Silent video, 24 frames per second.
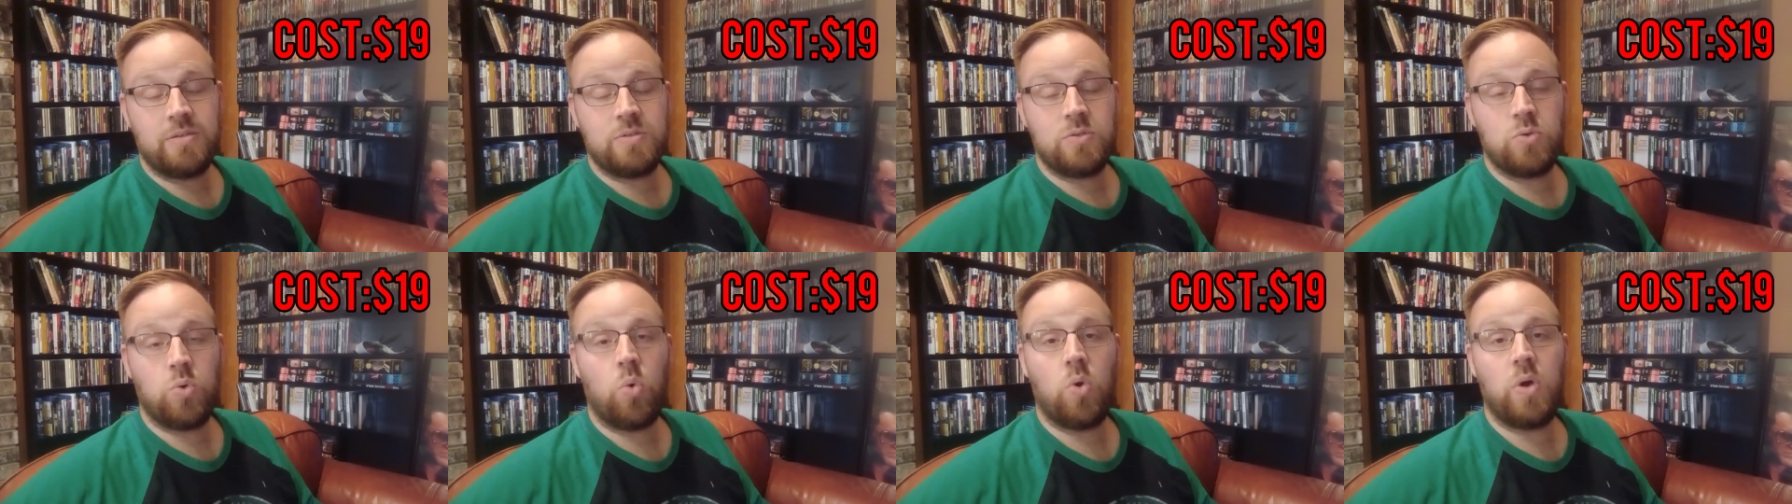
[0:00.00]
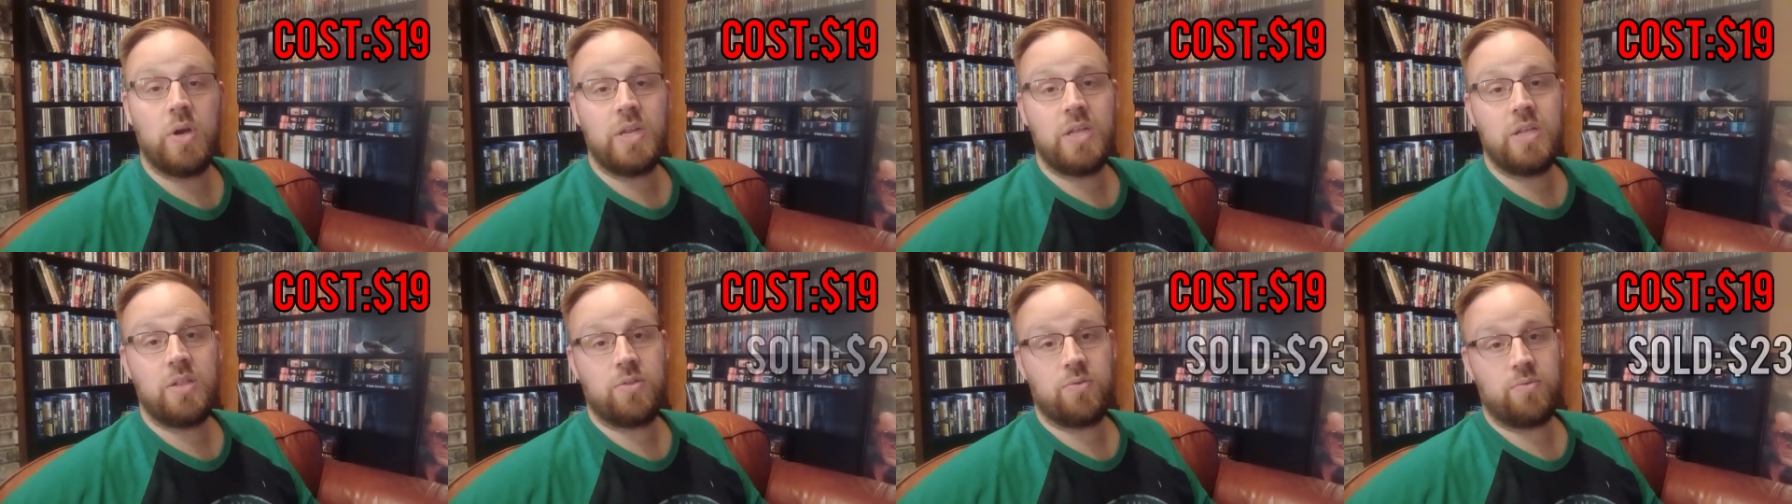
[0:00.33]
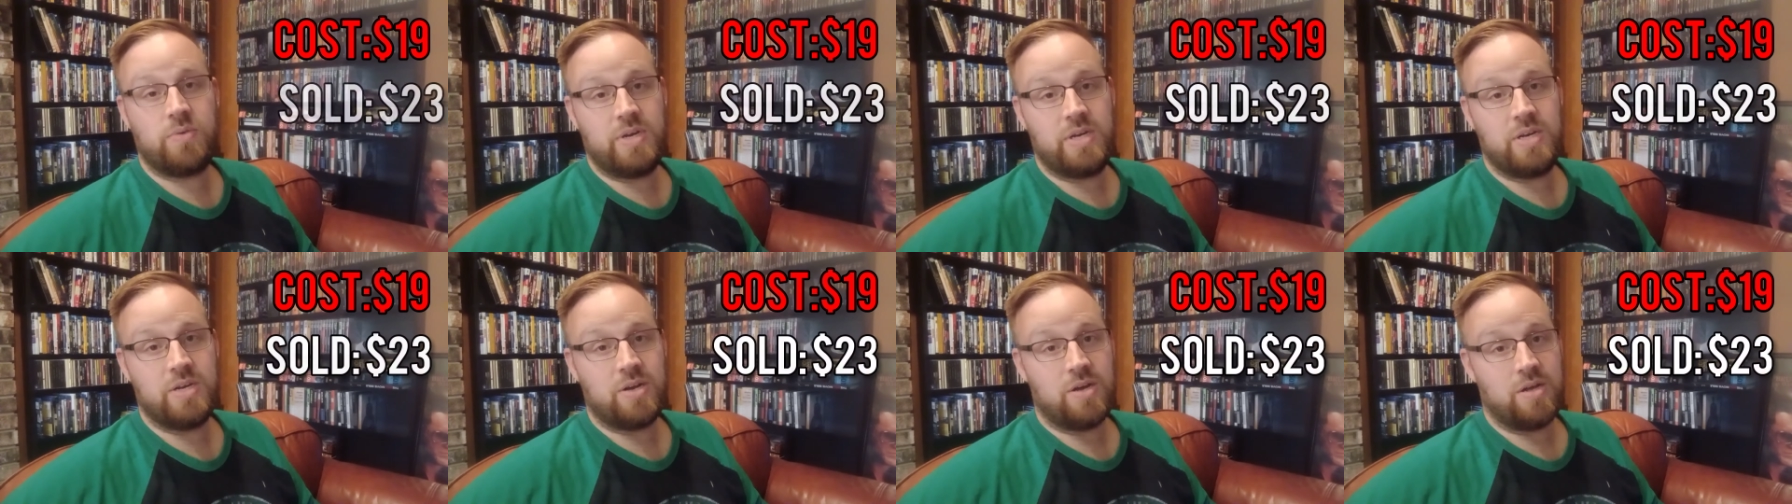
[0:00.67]

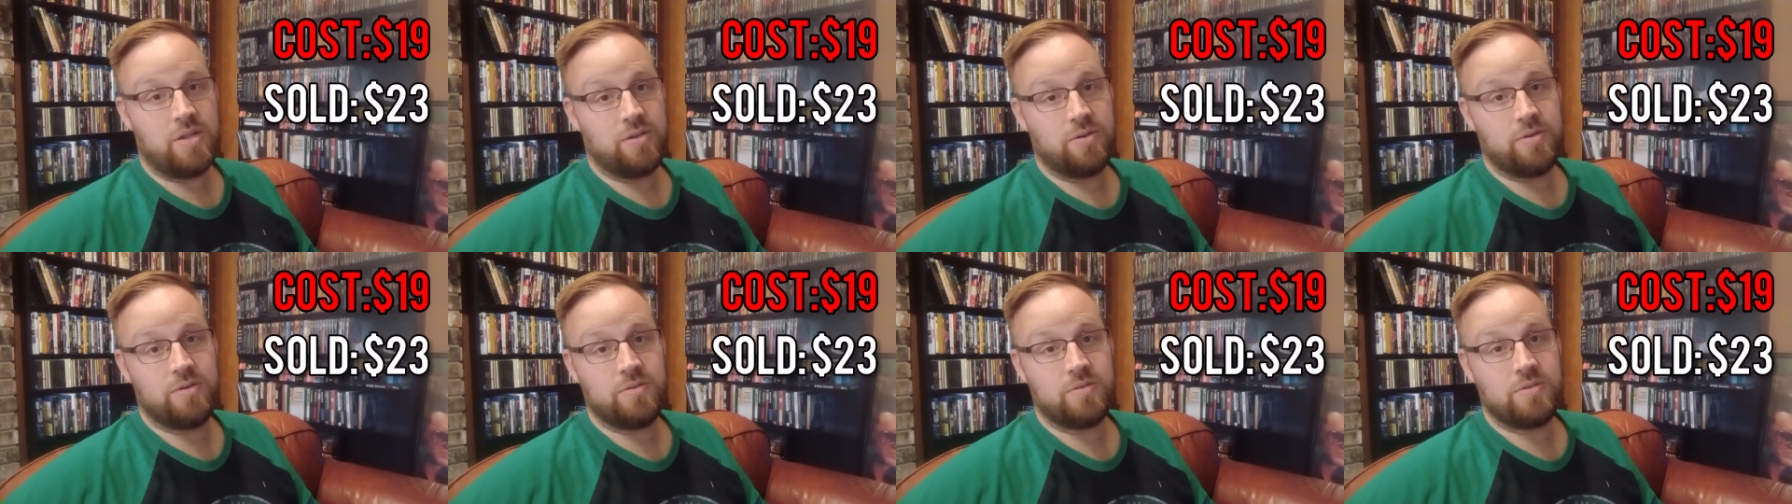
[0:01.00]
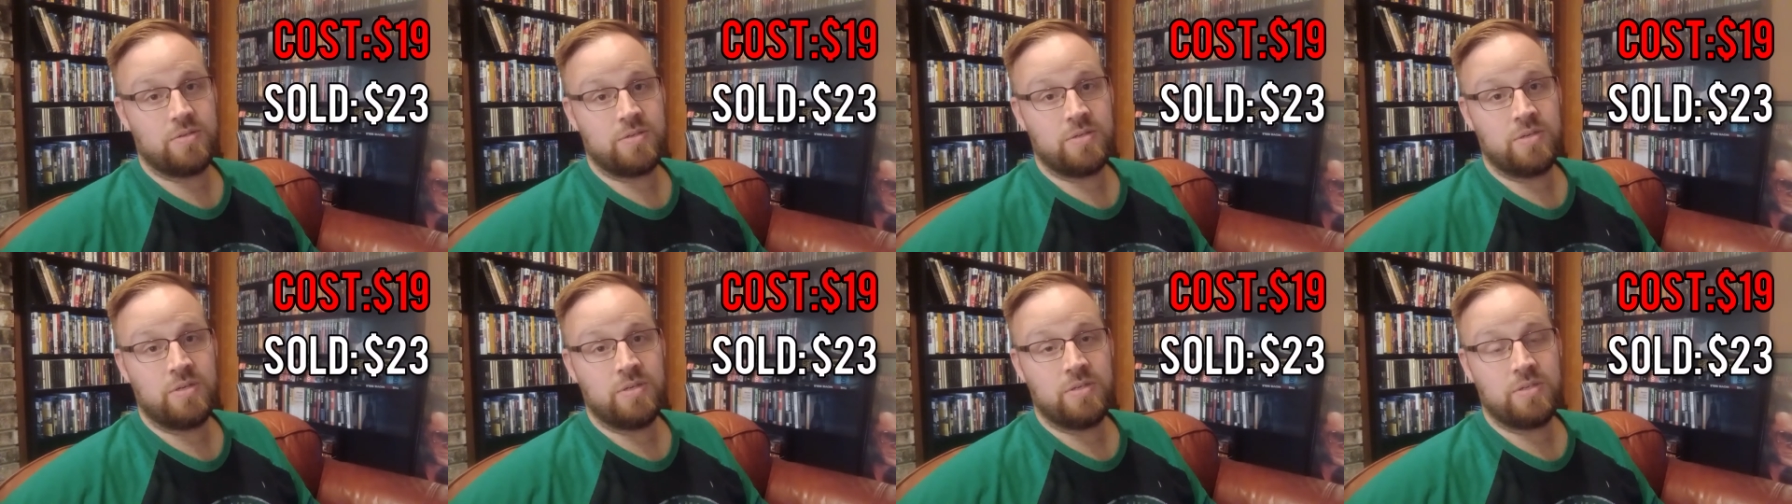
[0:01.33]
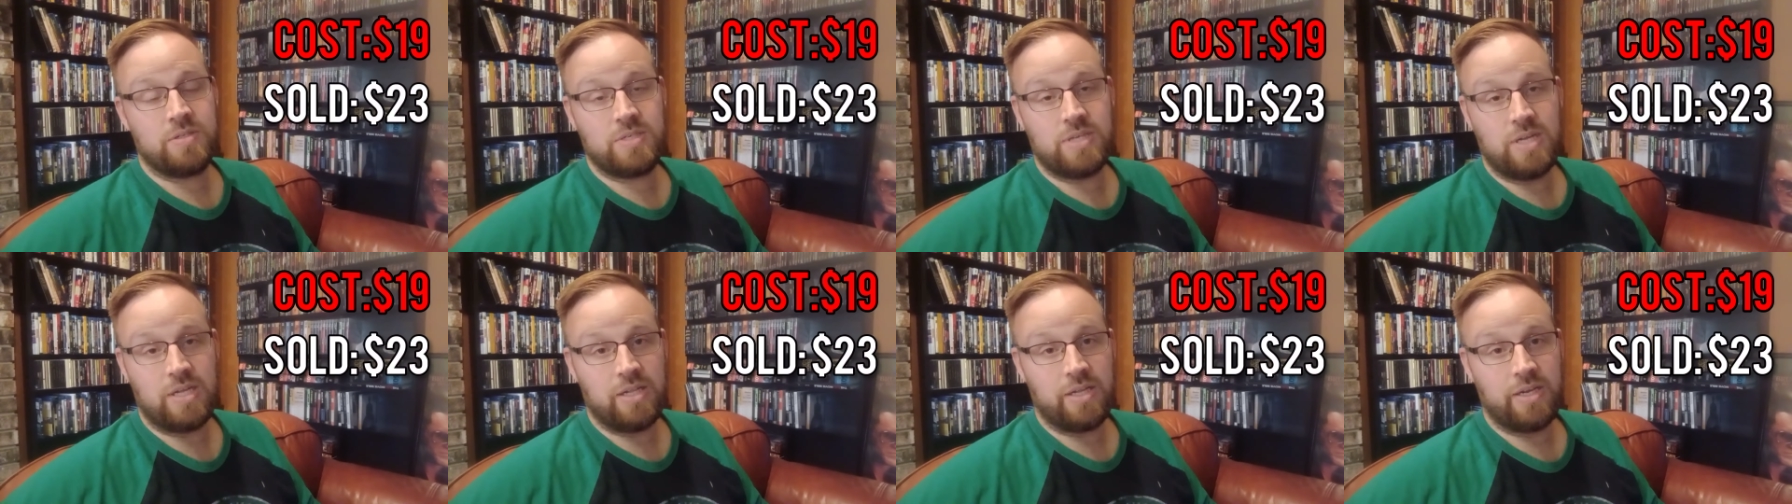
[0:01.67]
$23
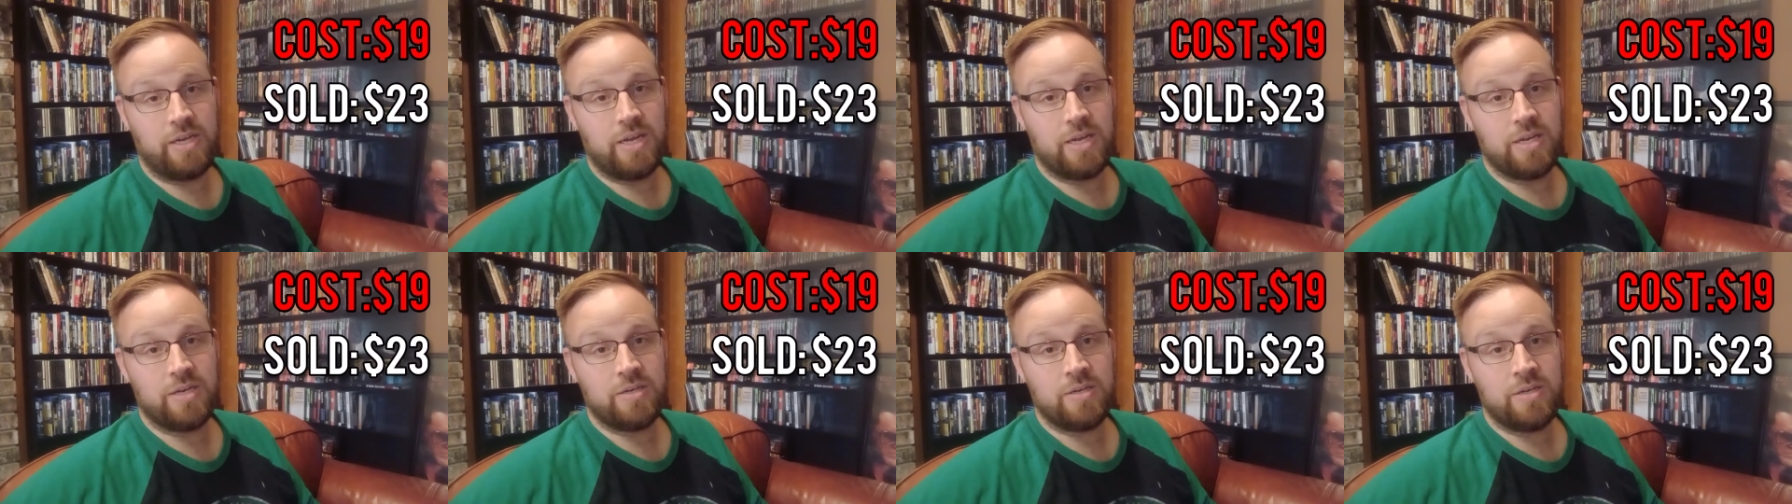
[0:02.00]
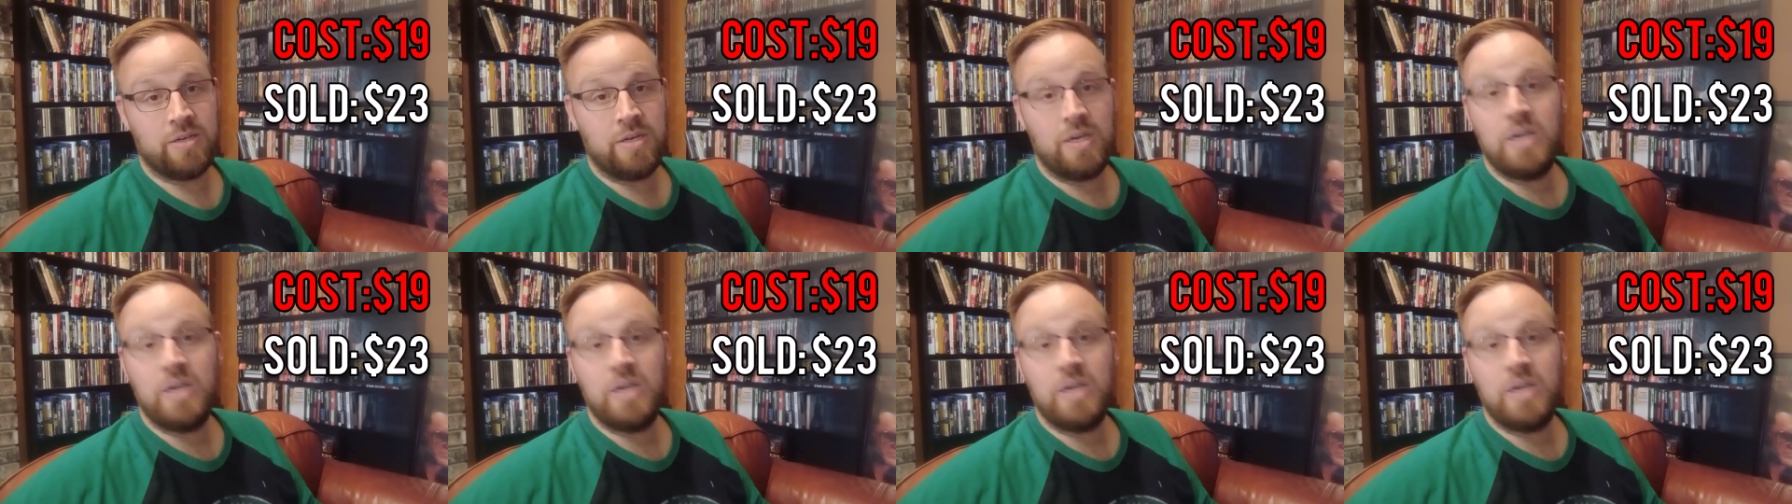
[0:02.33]
selling it.